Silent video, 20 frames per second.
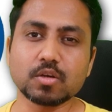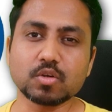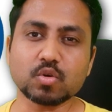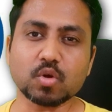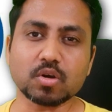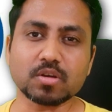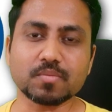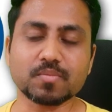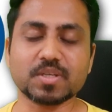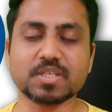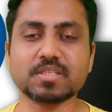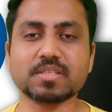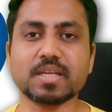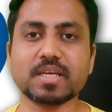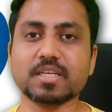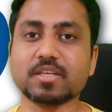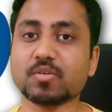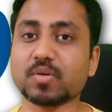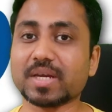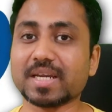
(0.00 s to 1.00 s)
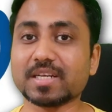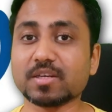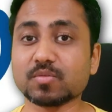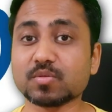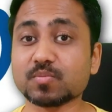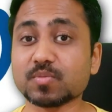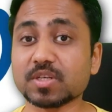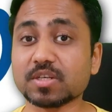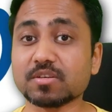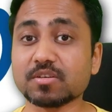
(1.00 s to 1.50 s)
documents, like your end
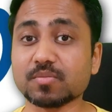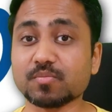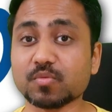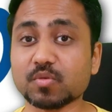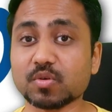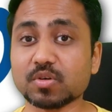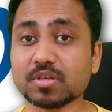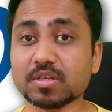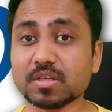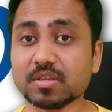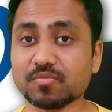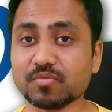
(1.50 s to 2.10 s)
of sprint report.